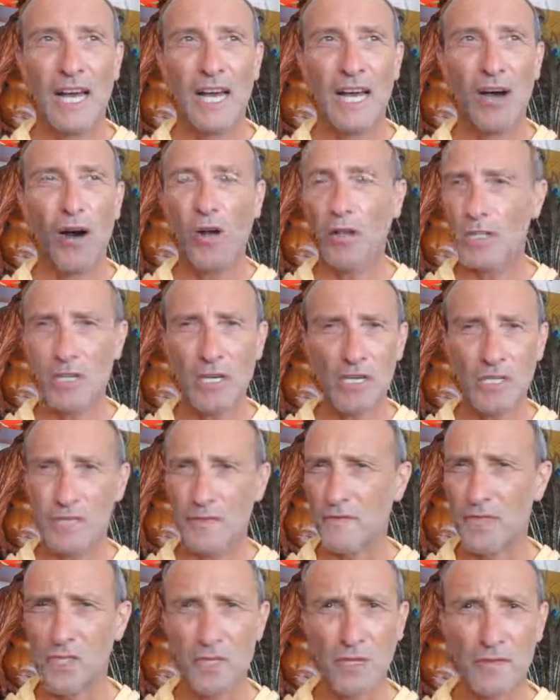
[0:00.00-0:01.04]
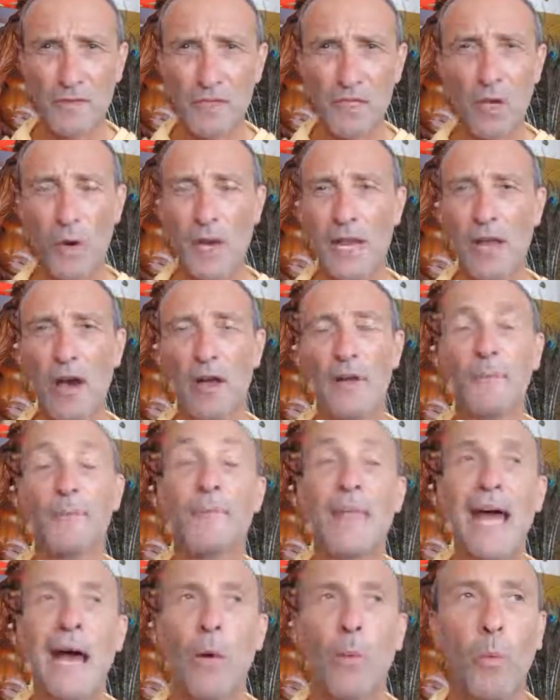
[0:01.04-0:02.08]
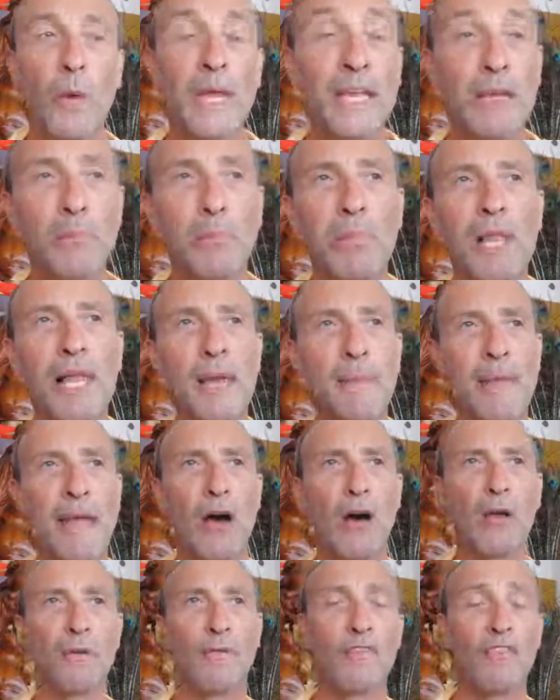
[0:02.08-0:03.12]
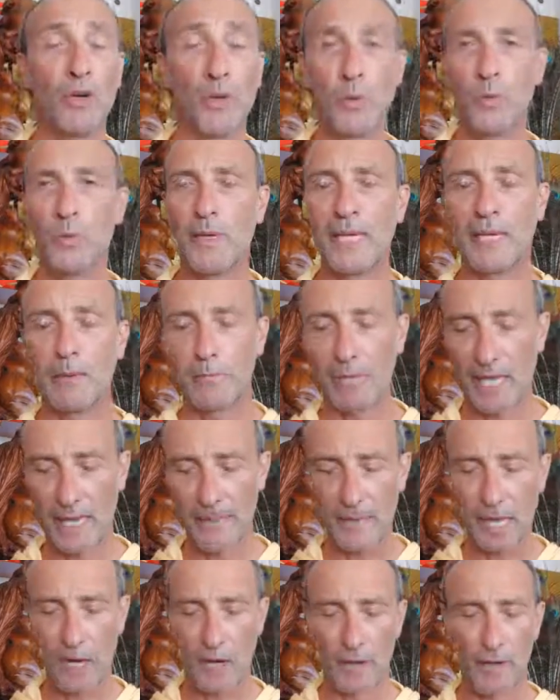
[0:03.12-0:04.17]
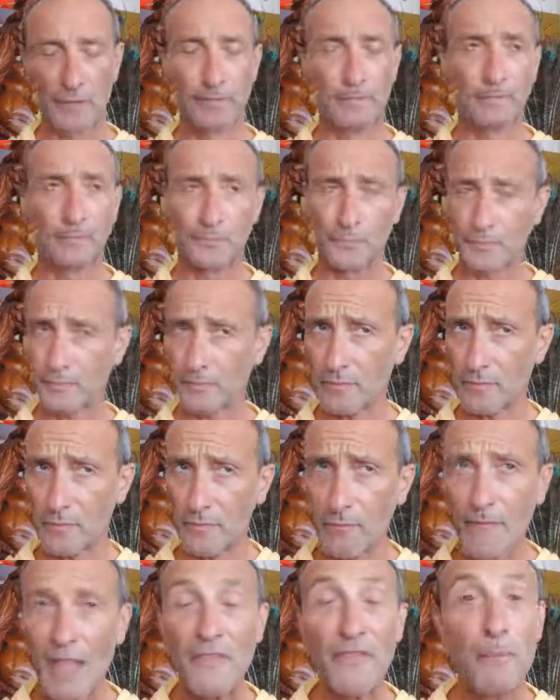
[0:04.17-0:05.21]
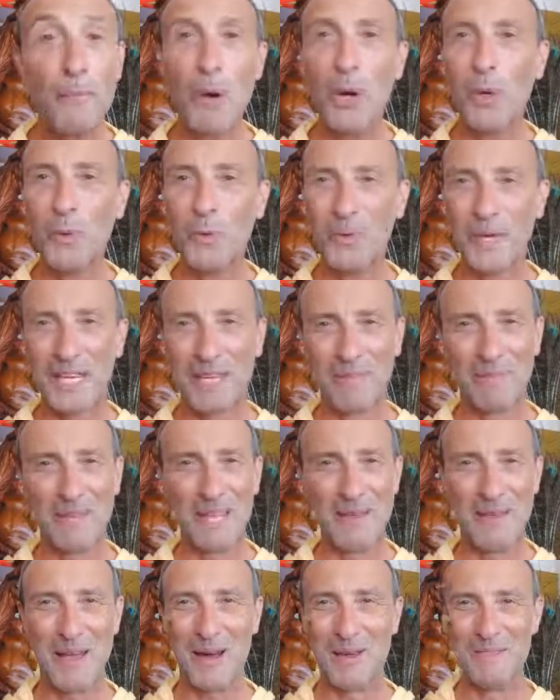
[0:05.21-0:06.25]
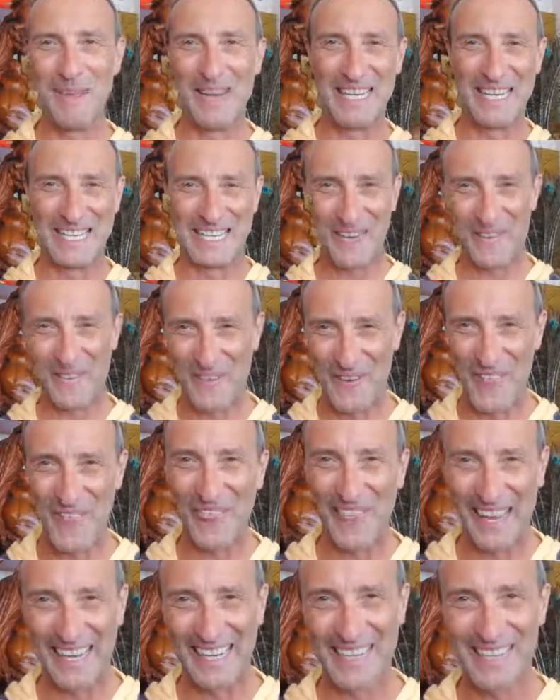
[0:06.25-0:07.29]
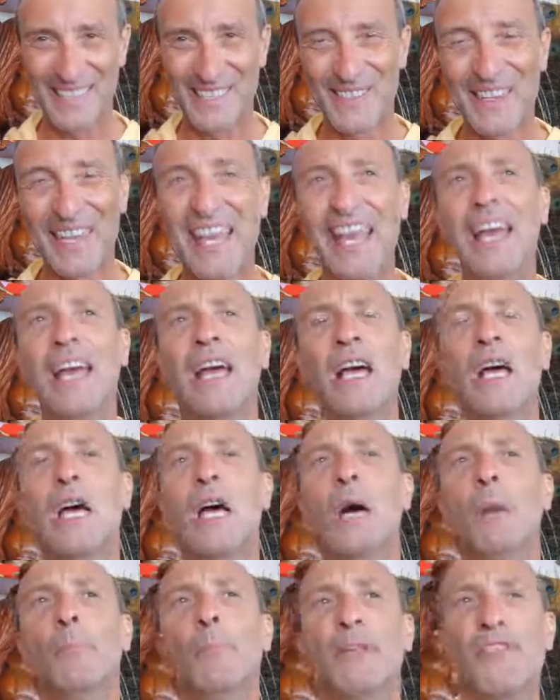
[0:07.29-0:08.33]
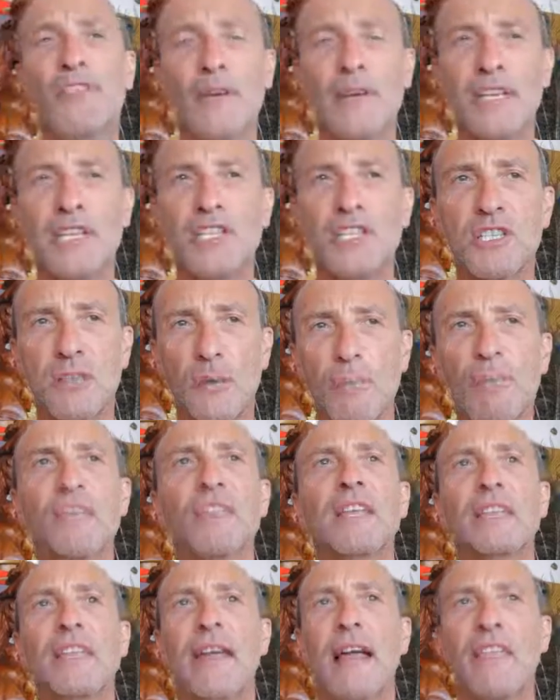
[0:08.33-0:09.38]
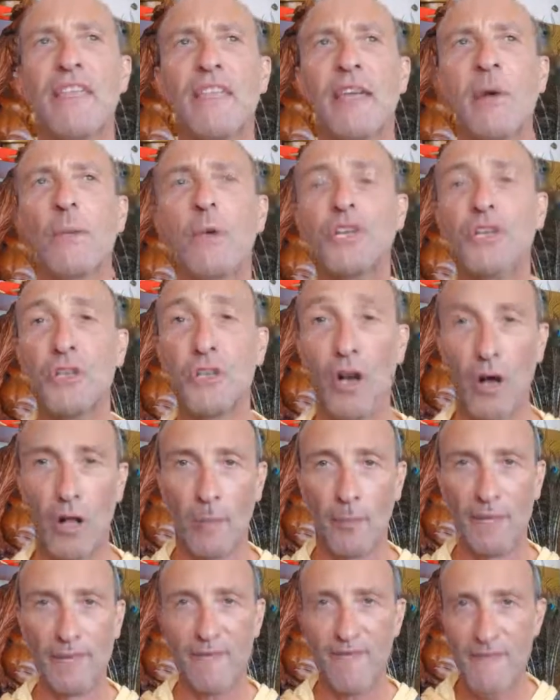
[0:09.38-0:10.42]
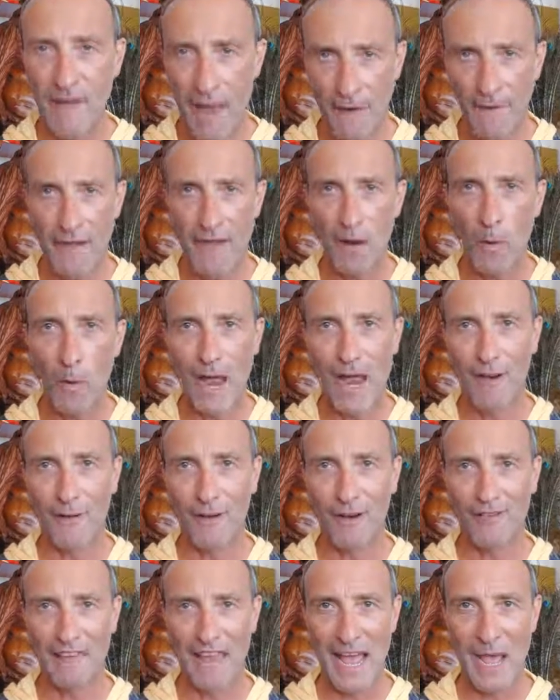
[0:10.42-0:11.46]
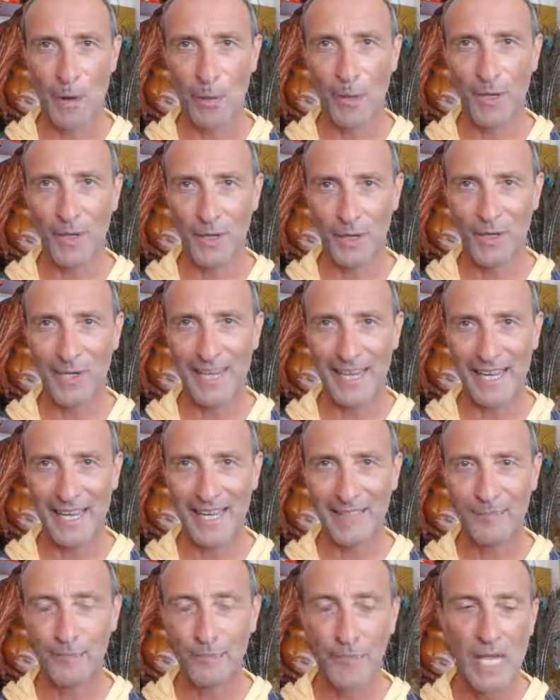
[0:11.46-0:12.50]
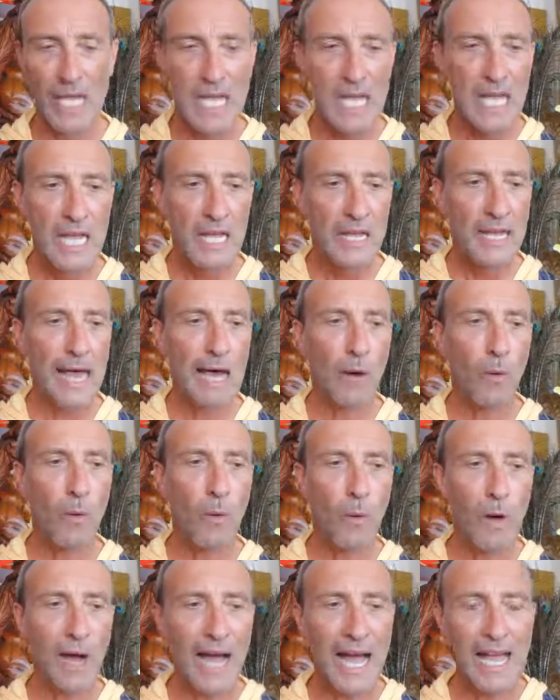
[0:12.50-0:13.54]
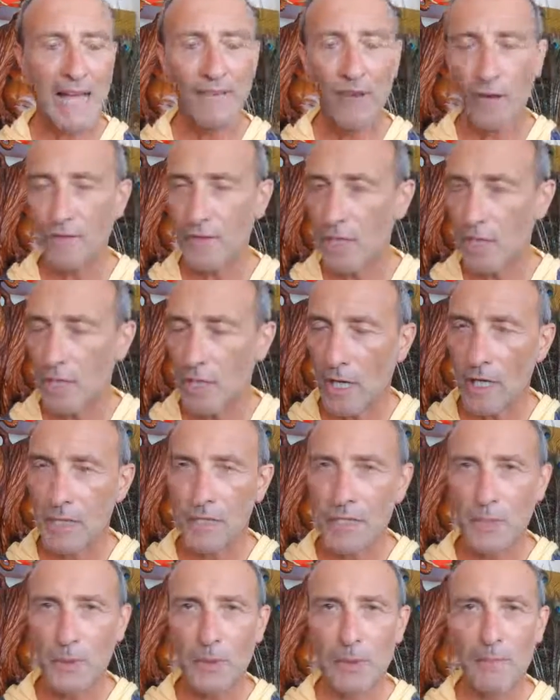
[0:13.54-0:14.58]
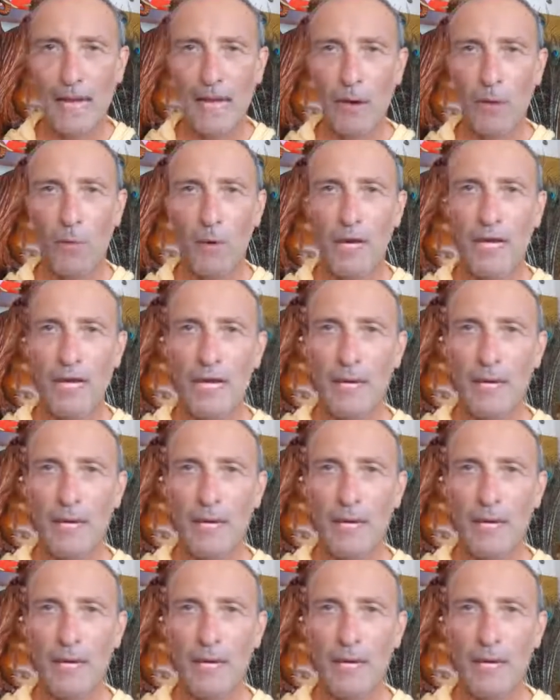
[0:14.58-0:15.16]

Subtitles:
all sorts of stuff's going on. Now, we can blame it on food. We can blame it on the moon. We can blame it on many different things, okay? But there is something that I think we should all be very aware of now, okay? Now, I've often talked to you about